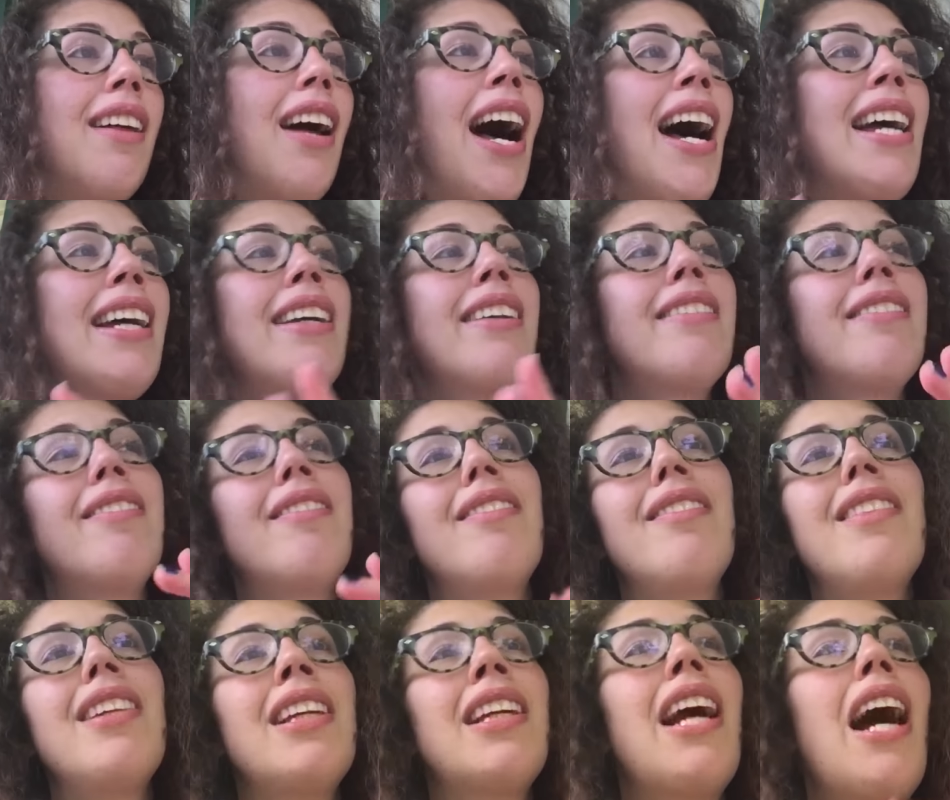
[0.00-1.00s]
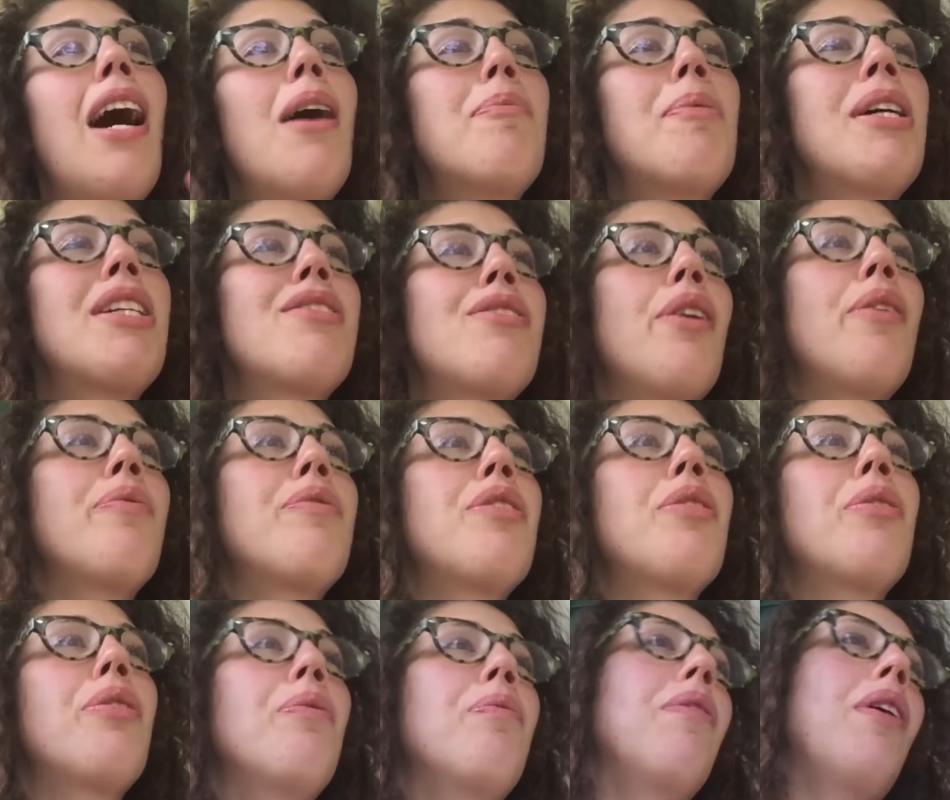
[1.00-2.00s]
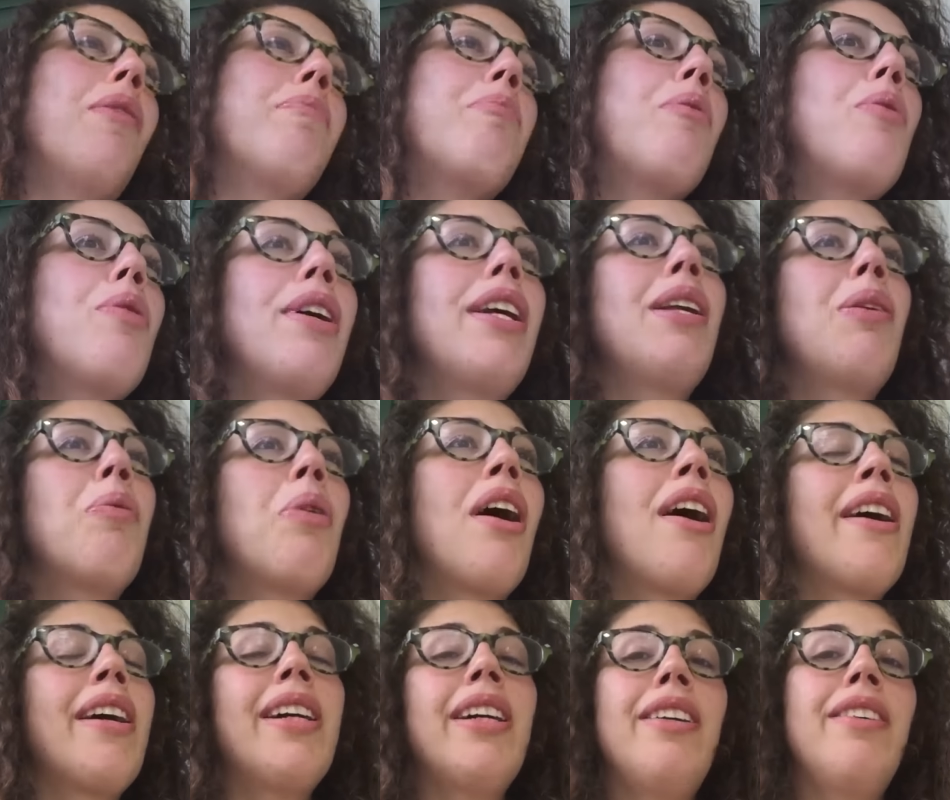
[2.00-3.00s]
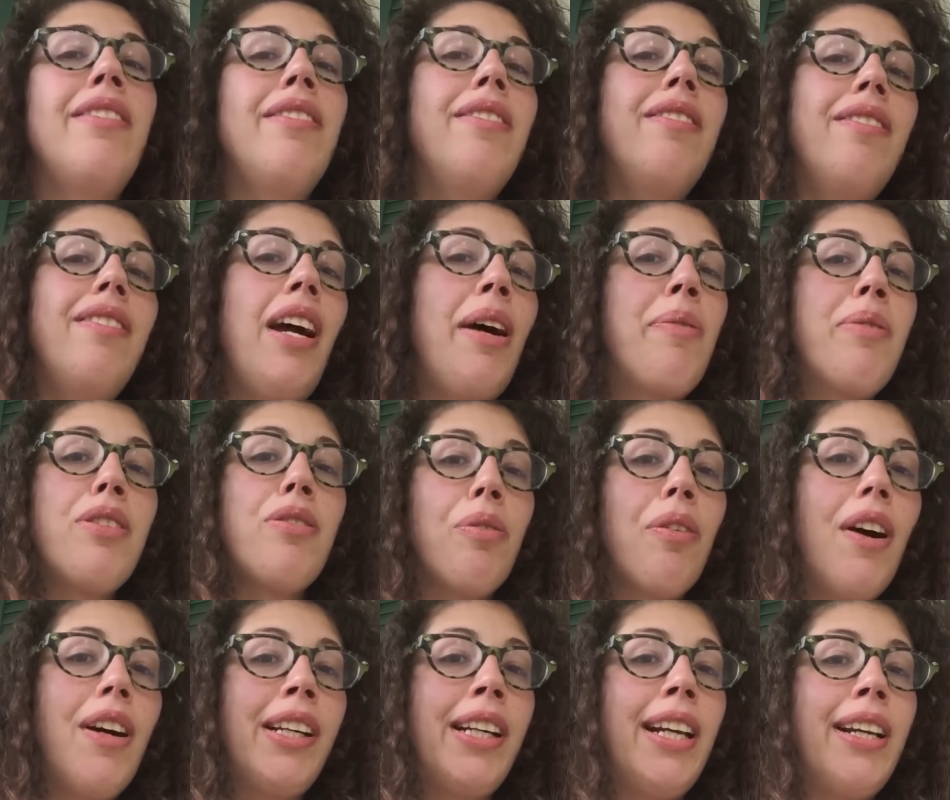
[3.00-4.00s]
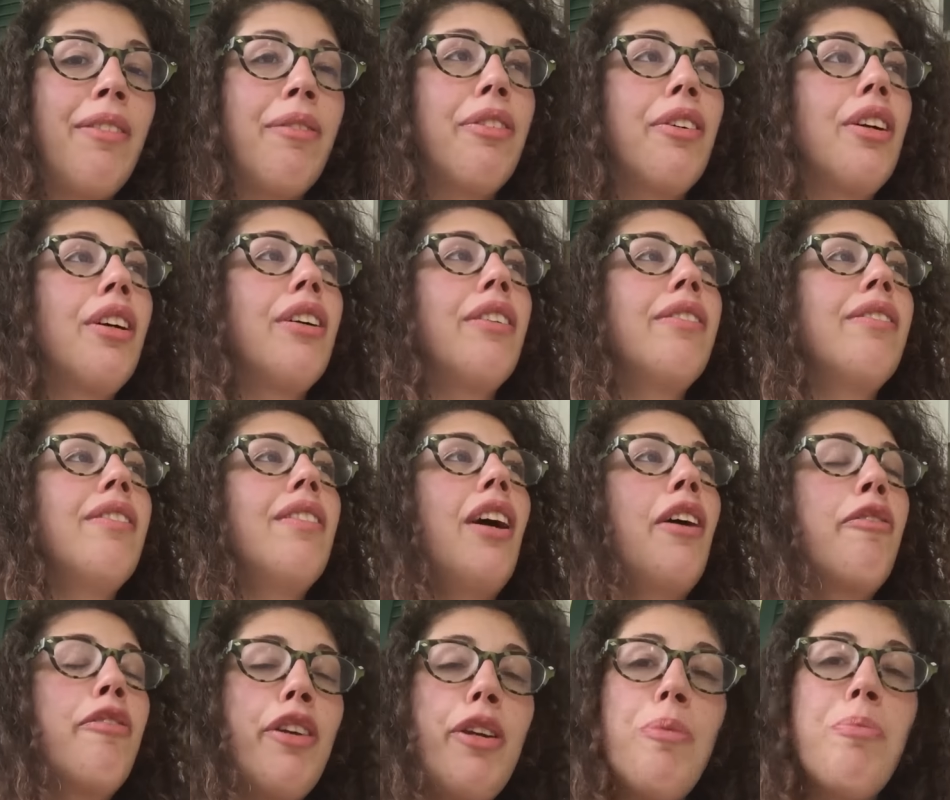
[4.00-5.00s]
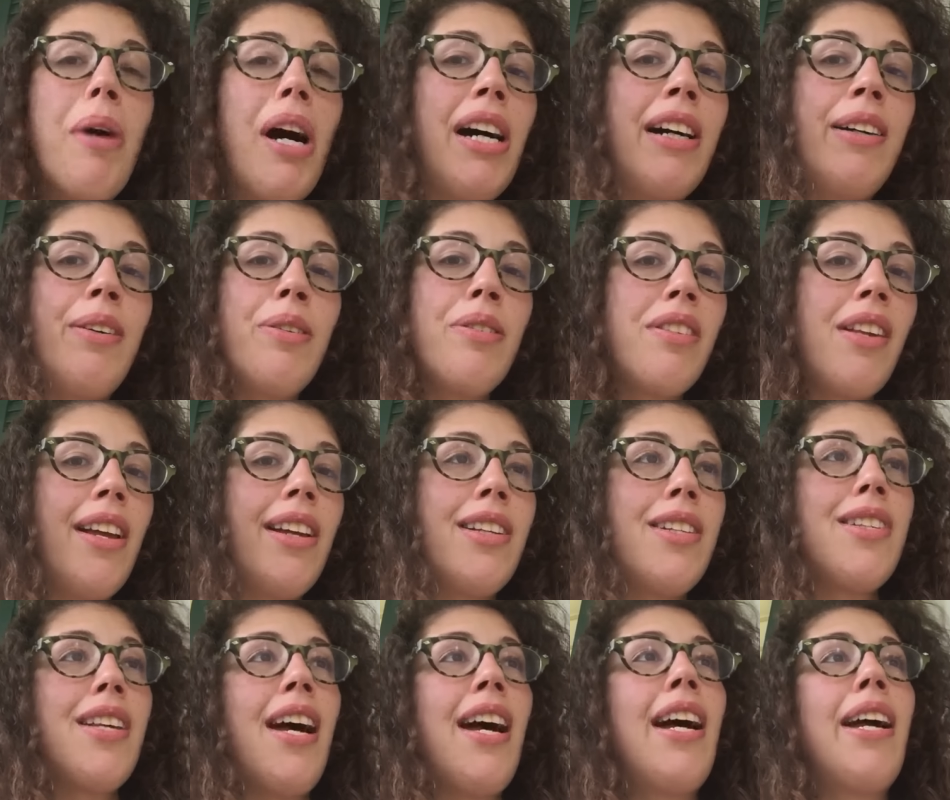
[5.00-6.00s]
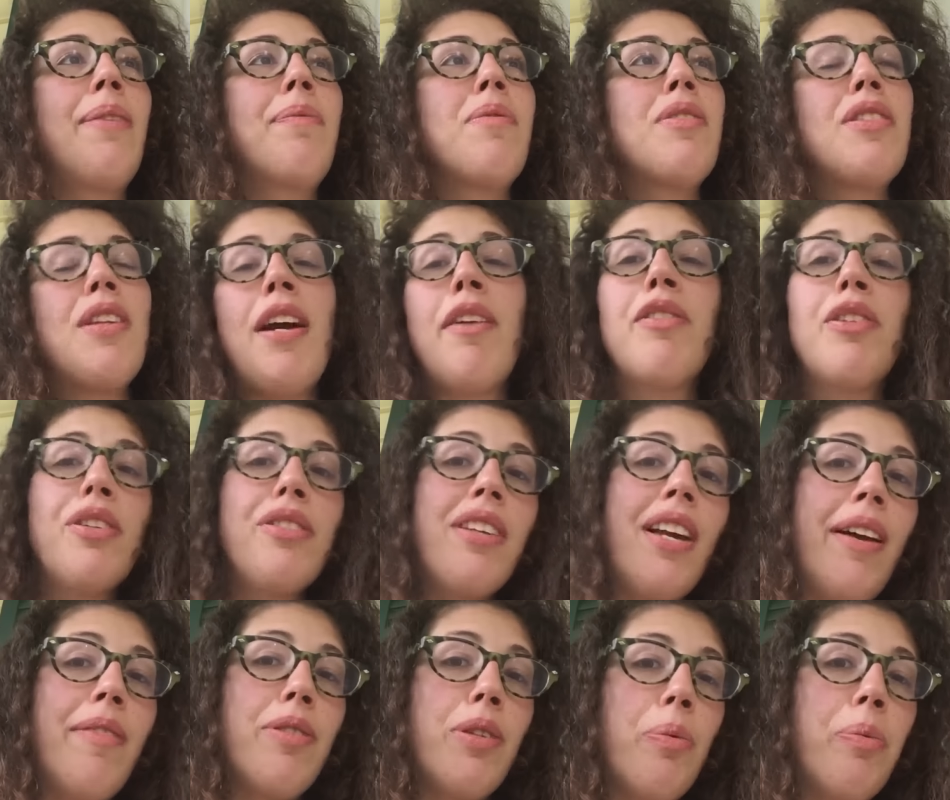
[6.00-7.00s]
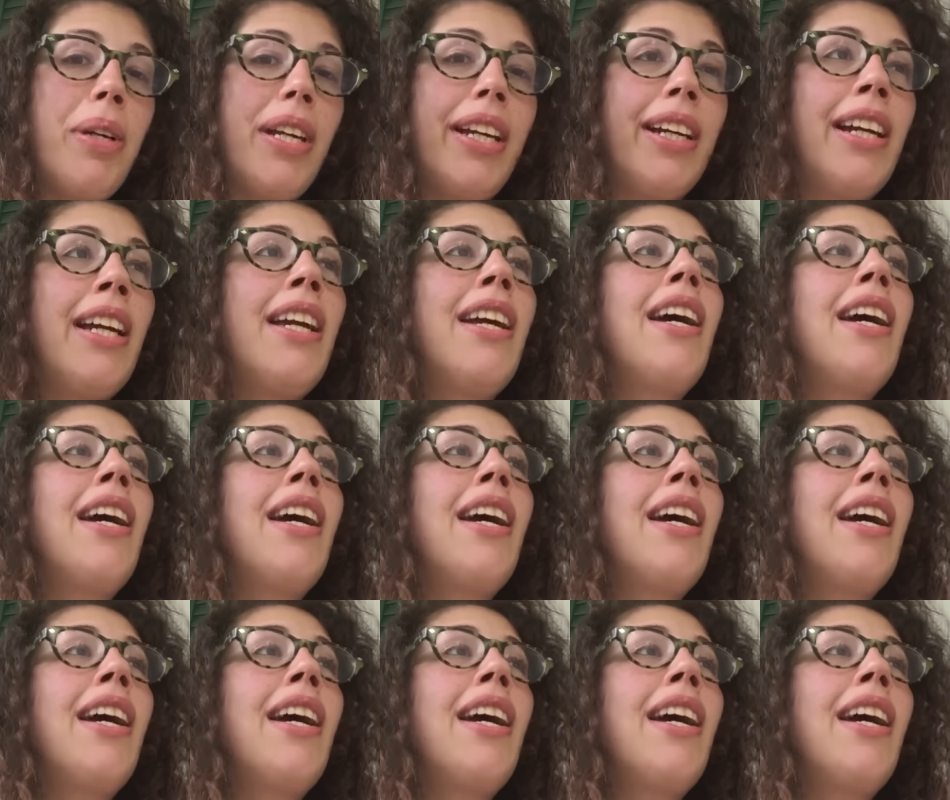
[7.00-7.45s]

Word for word: I got myself to a point where I could, I was running for a few miles at a time, several times a week.